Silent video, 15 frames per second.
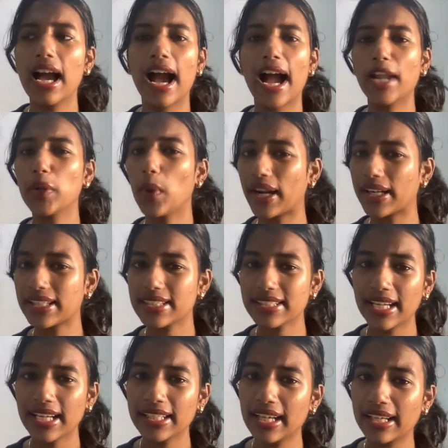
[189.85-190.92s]
And you
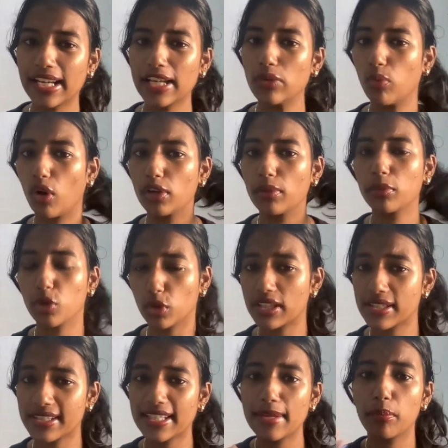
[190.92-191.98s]
understand here, right? Volume growth
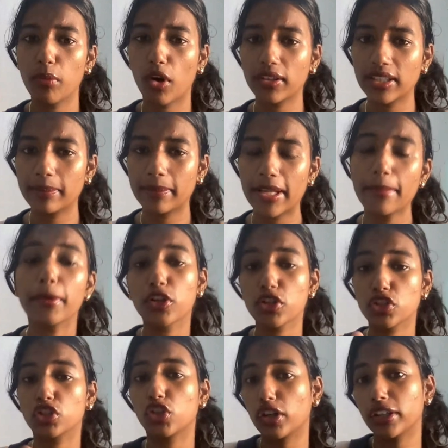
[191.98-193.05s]
is an important play because
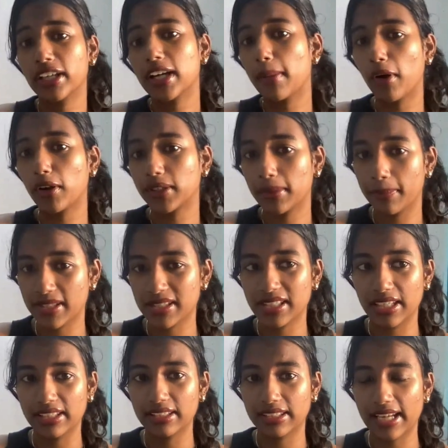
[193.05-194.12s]
you're talking about a
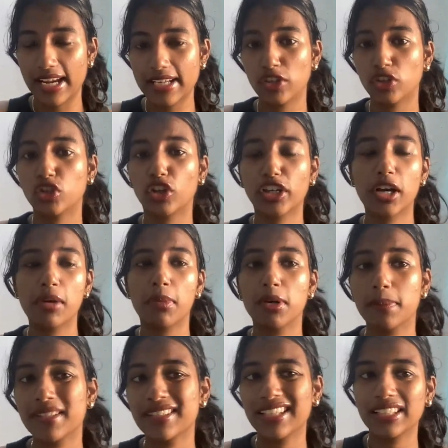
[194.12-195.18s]
biscuit, right? You're talking about
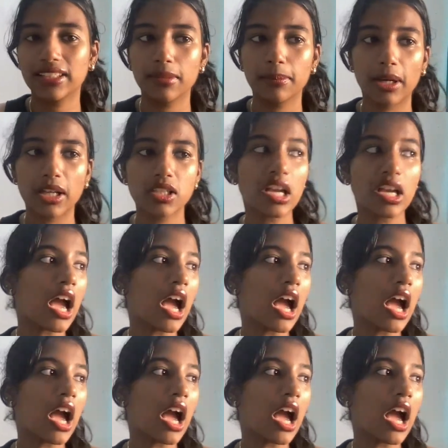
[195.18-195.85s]
biscuit and buns.